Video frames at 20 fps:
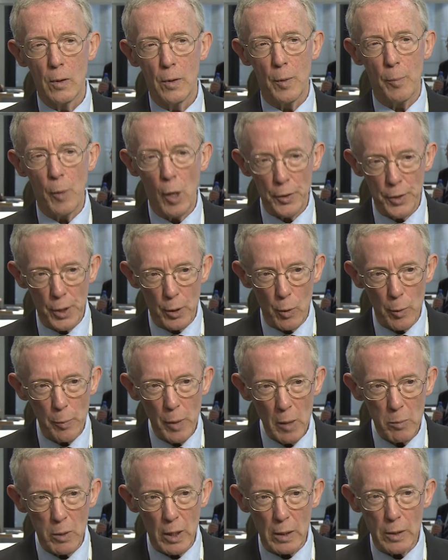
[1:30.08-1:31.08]
Baltic
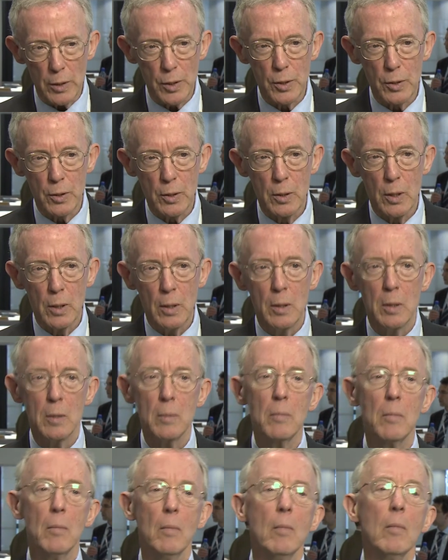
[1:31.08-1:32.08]
Republics
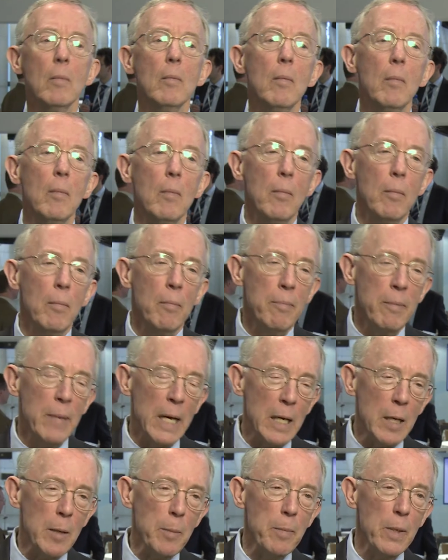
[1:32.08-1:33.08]

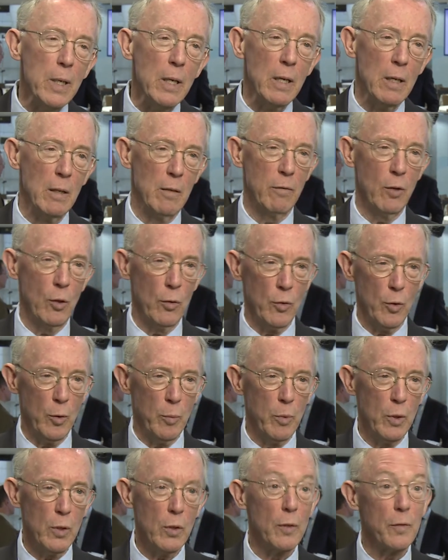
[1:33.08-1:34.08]
may be
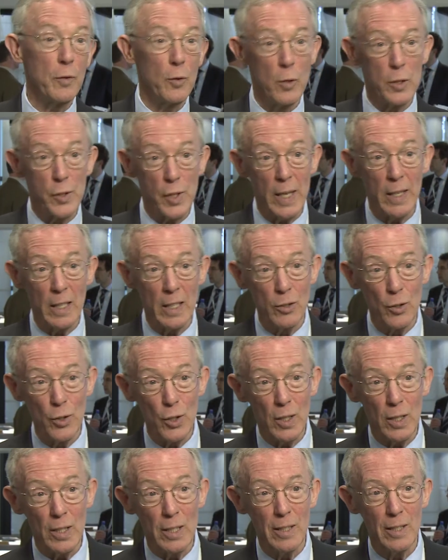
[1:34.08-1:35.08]
vulnerable. Of course,
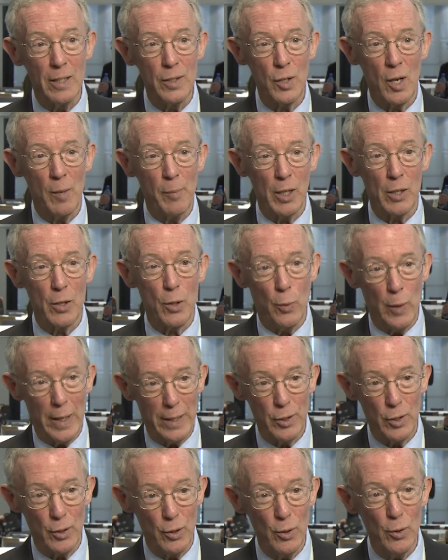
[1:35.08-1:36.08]
LNG is coming to the
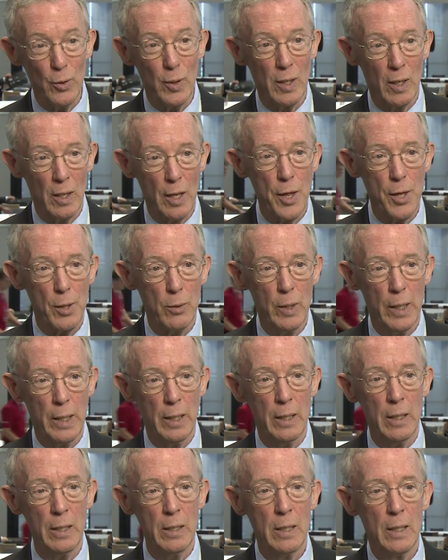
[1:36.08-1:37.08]
rescue in
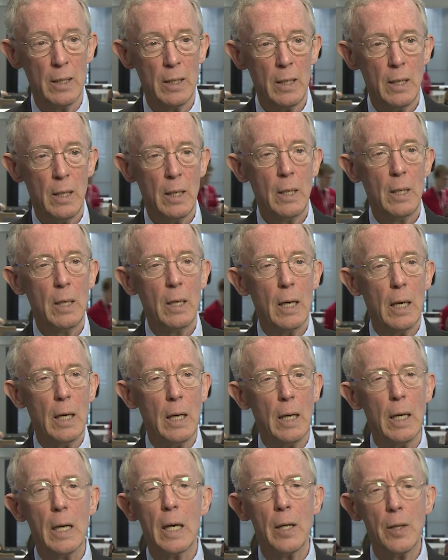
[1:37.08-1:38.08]
Lithuania.
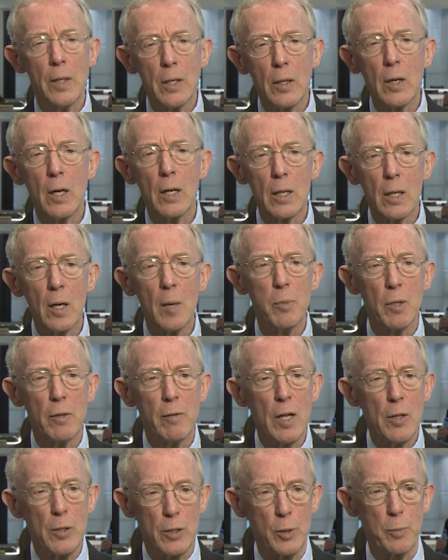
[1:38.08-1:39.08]
And there are a couple of
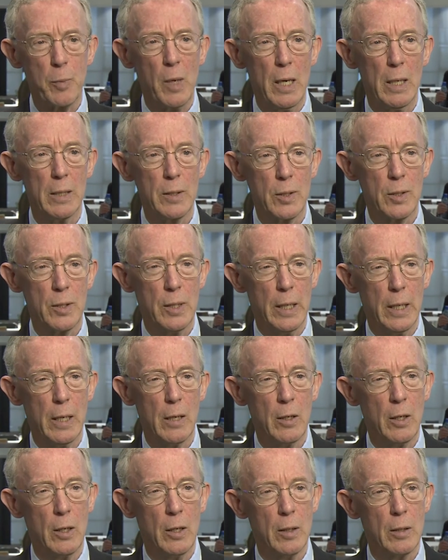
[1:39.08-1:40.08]
other spots that
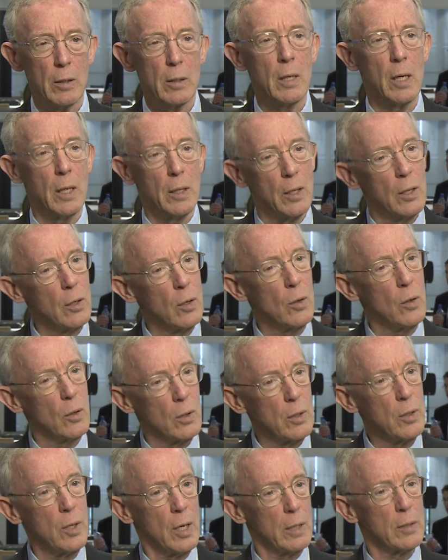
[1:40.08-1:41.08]
are
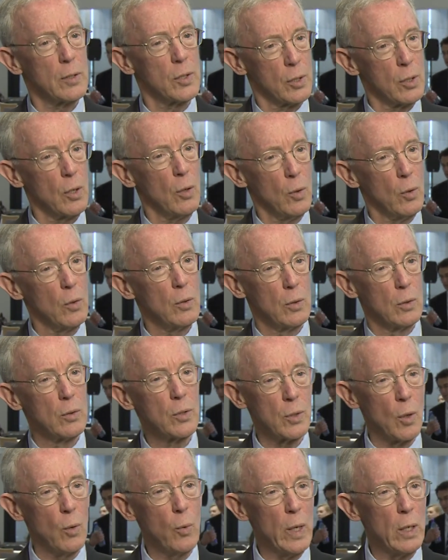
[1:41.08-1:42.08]
not so
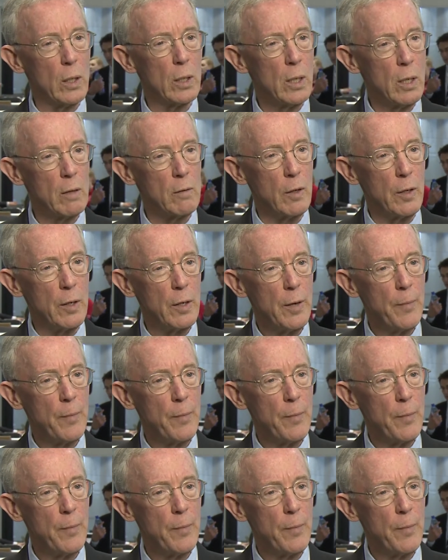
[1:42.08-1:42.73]
well covered.